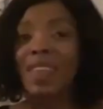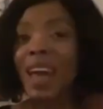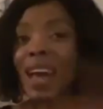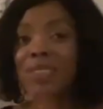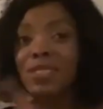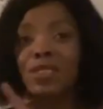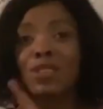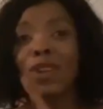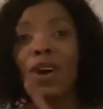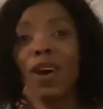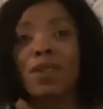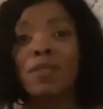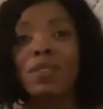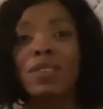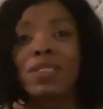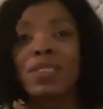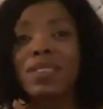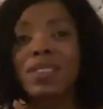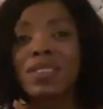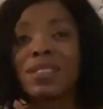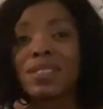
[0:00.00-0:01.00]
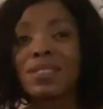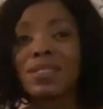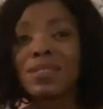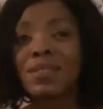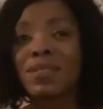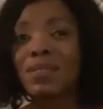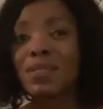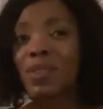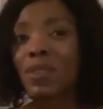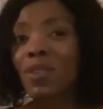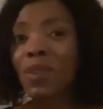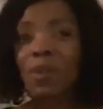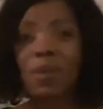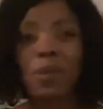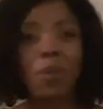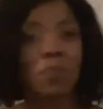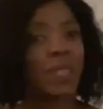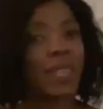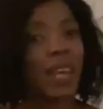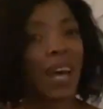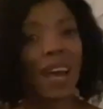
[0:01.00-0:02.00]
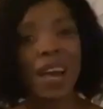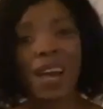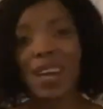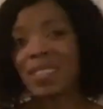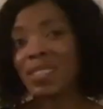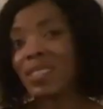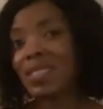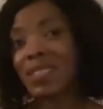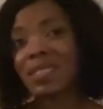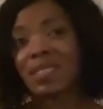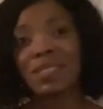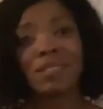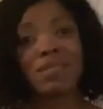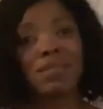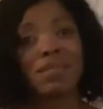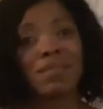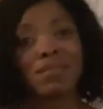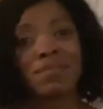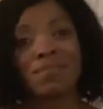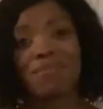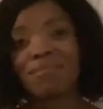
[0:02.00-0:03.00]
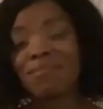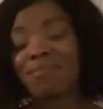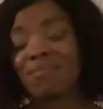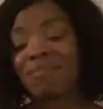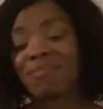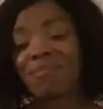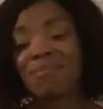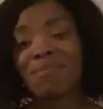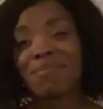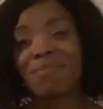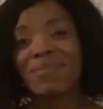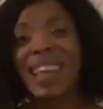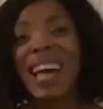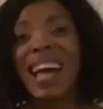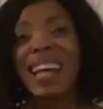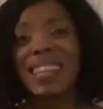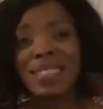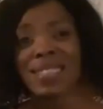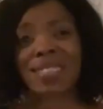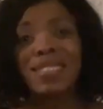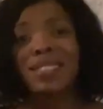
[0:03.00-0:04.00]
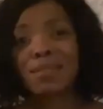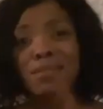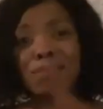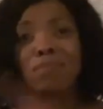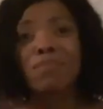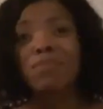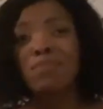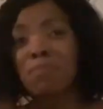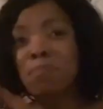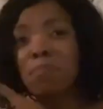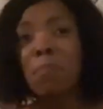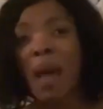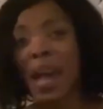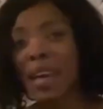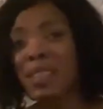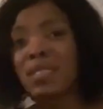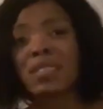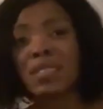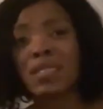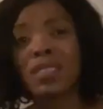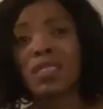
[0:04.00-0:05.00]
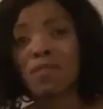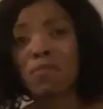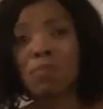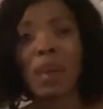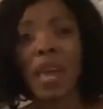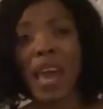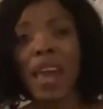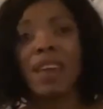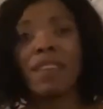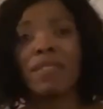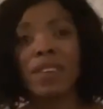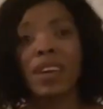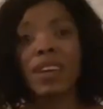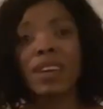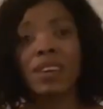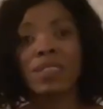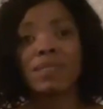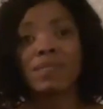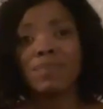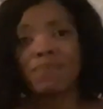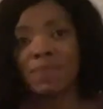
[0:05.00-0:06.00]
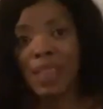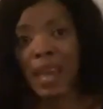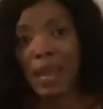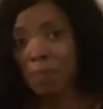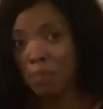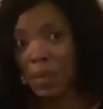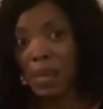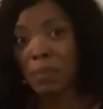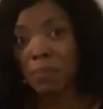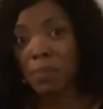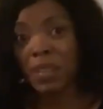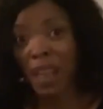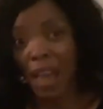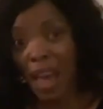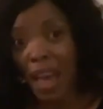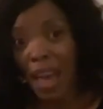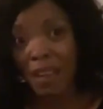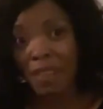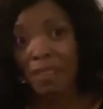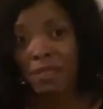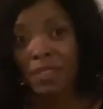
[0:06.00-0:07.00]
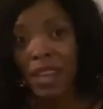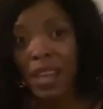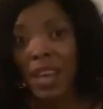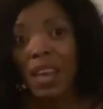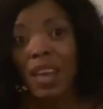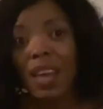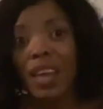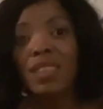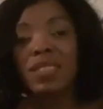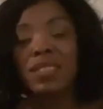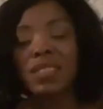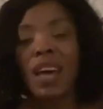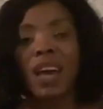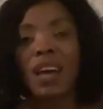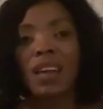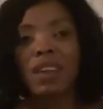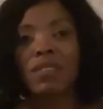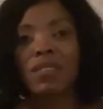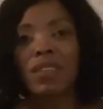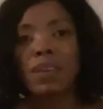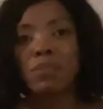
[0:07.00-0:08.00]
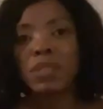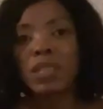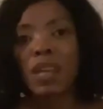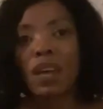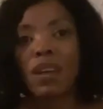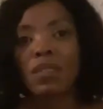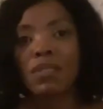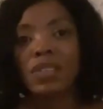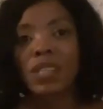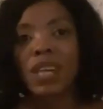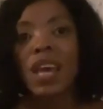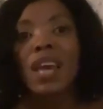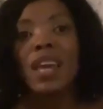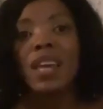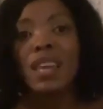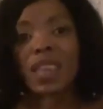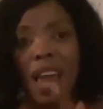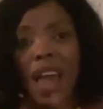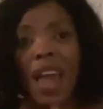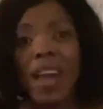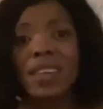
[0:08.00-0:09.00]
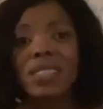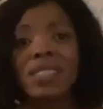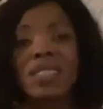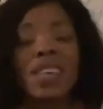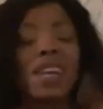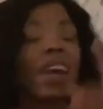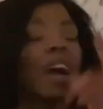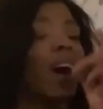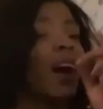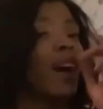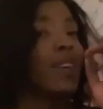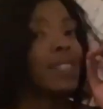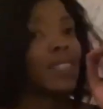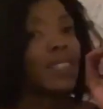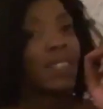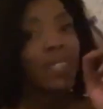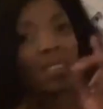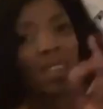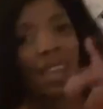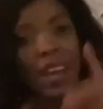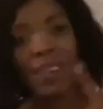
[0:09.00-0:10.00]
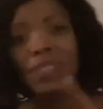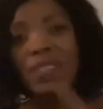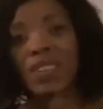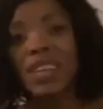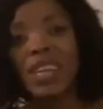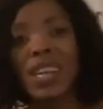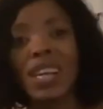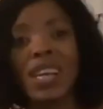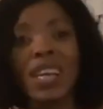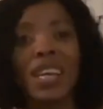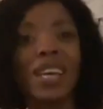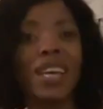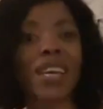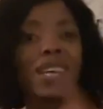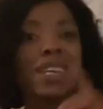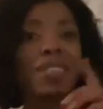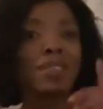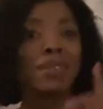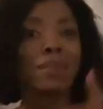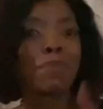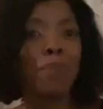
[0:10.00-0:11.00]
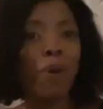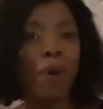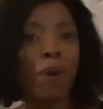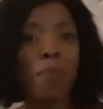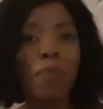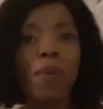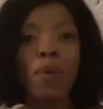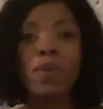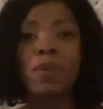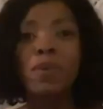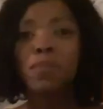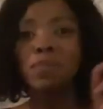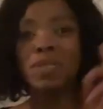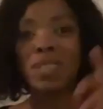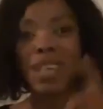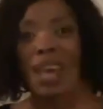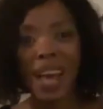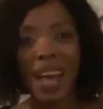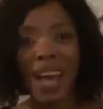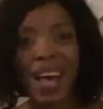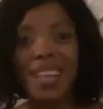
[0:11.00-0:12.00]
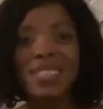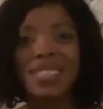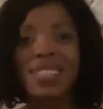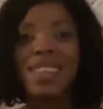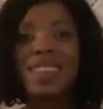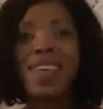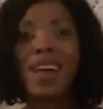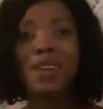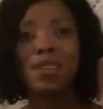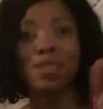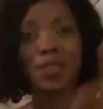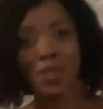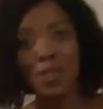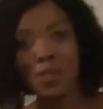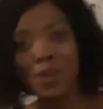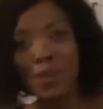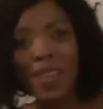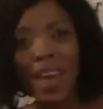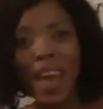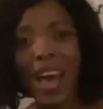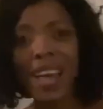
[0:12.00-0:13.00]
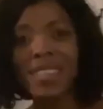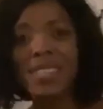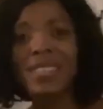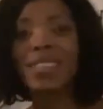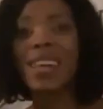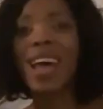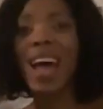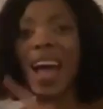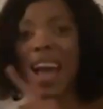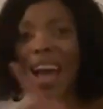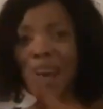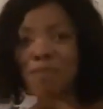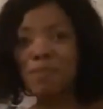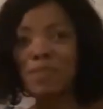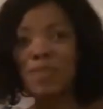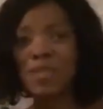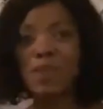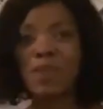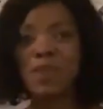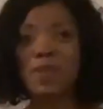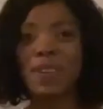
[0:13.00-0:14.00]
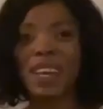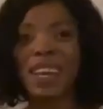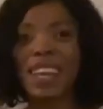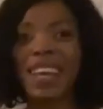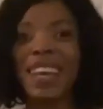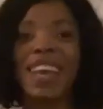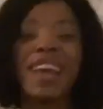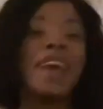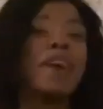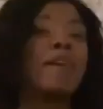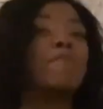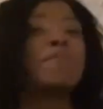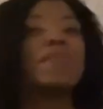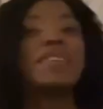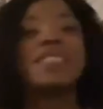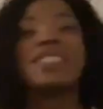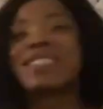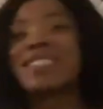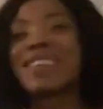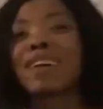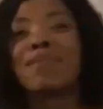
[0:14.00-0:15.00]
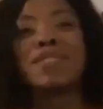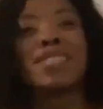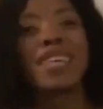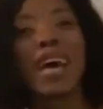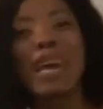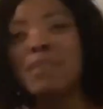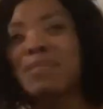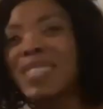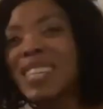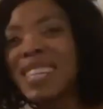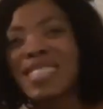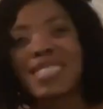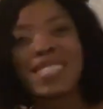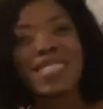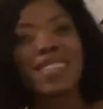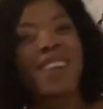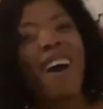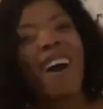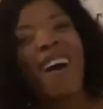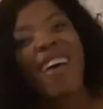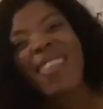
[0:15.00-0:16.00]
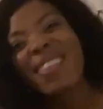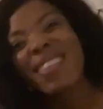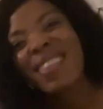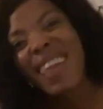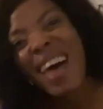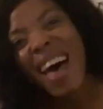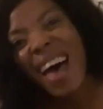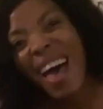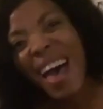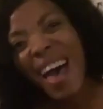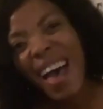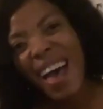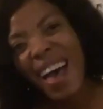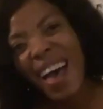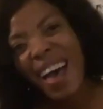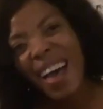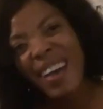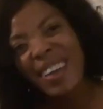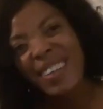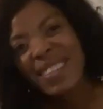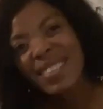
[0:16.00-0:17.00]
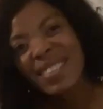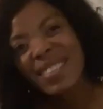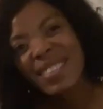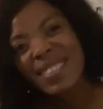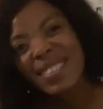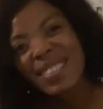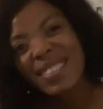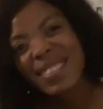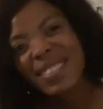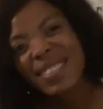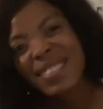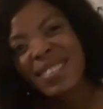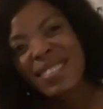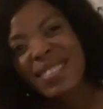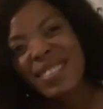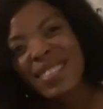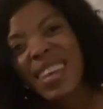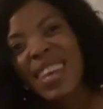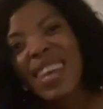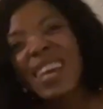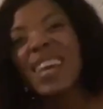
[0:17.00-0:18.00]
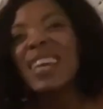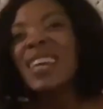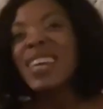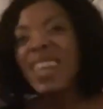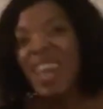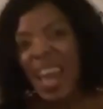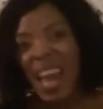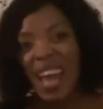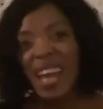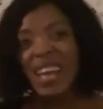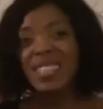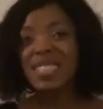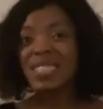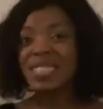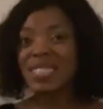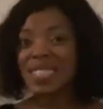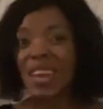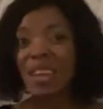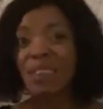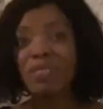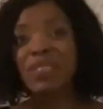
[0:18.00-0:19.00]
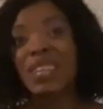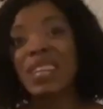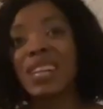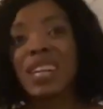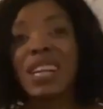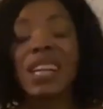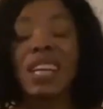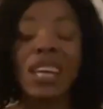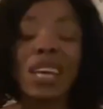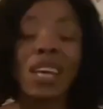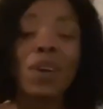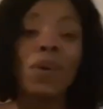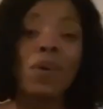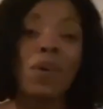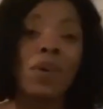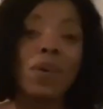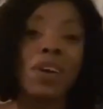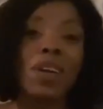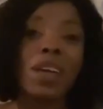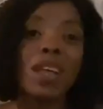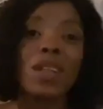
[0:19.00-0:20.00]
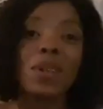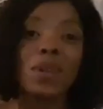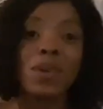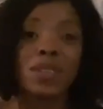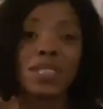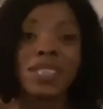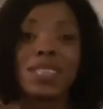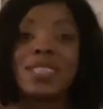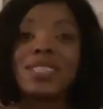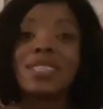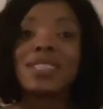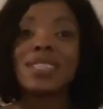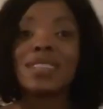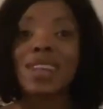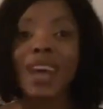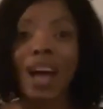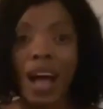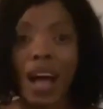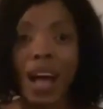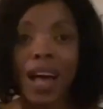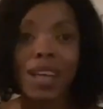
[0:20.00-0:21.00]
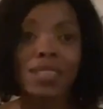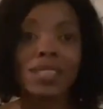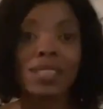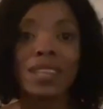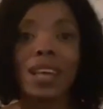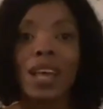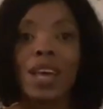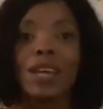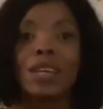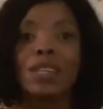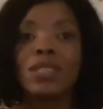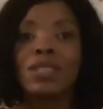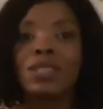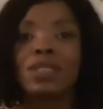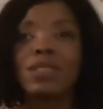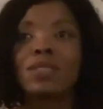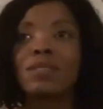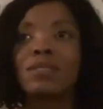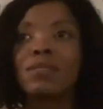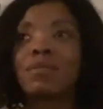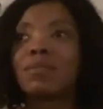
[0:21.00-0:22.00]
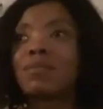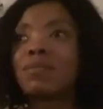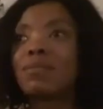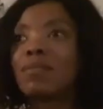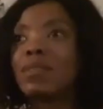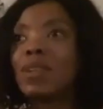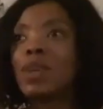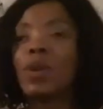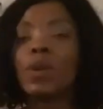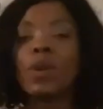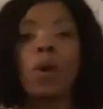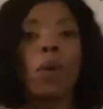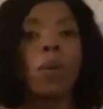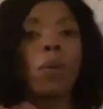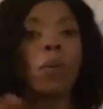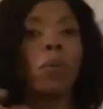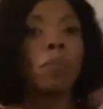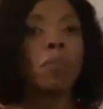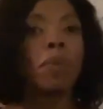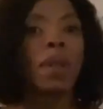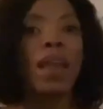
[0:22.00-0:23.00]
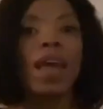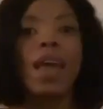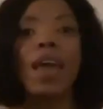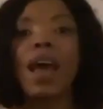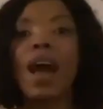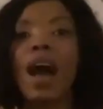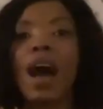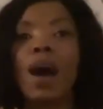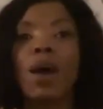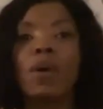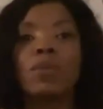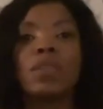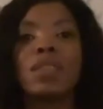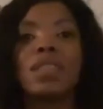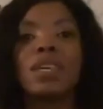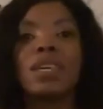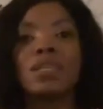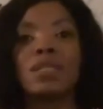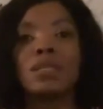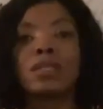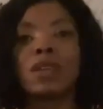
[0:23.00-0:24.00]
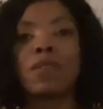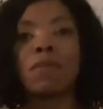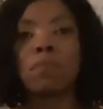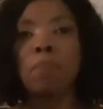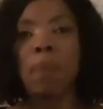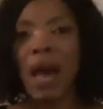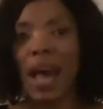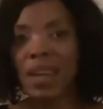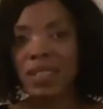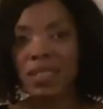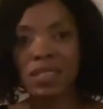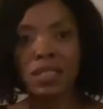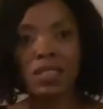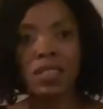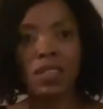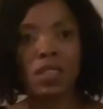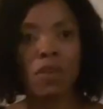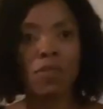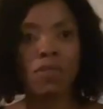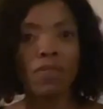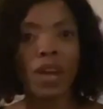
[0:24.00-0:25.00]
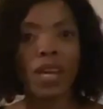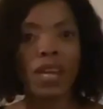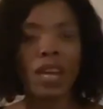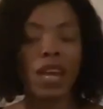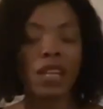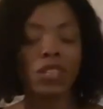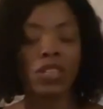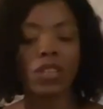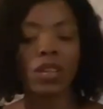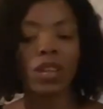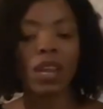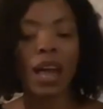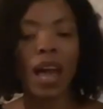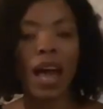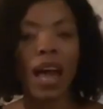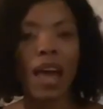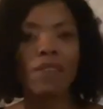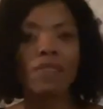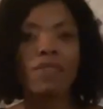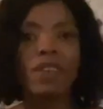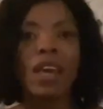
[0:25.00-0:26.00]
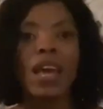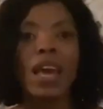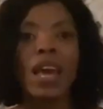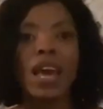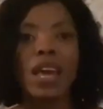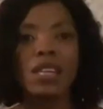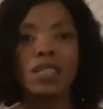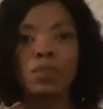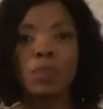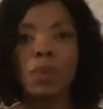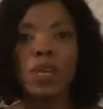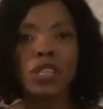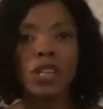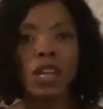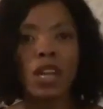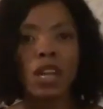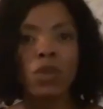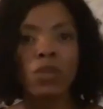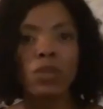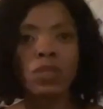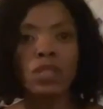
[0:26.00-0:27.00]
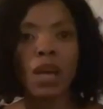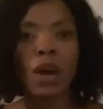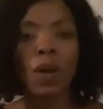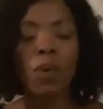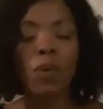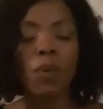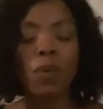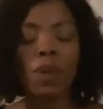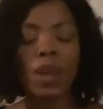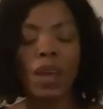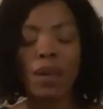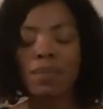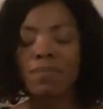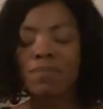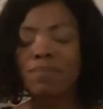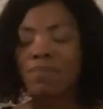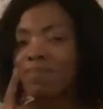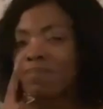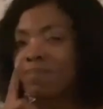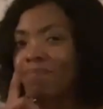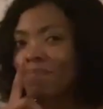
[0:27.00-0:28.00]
That's not uptanat. That's patterns of behavior that people have inside of themselves. Yes, there are definitely izimopo noktadati that do that, absolutely. But sometimes it's not that. Yes, definitely, ikos, it does, you know, play out these patterns in your financial life, especially usakola.